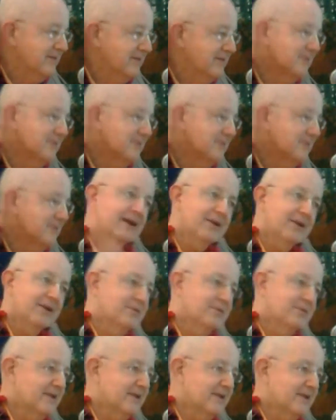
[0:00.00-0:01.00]
They're really
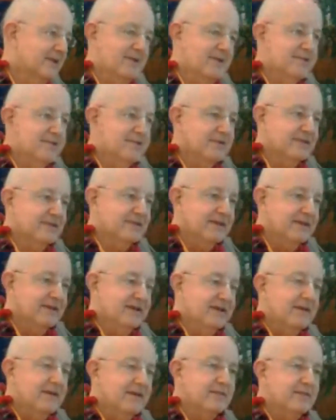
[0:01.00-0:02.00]
hard working people.
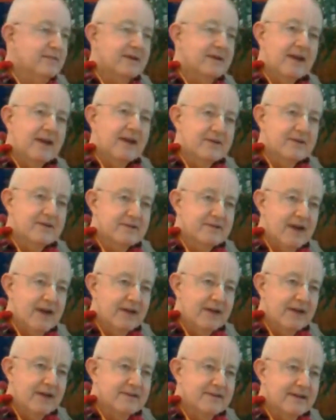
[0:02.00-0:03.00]
The
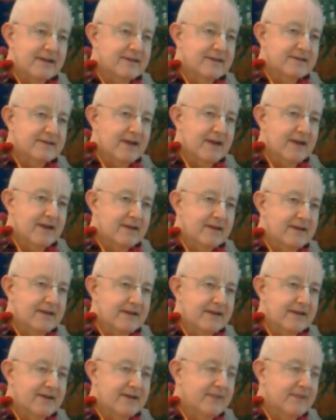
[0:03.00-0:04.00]
national holiday, it's
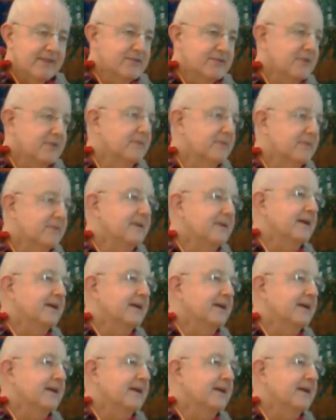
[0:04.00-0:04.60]
holiday time.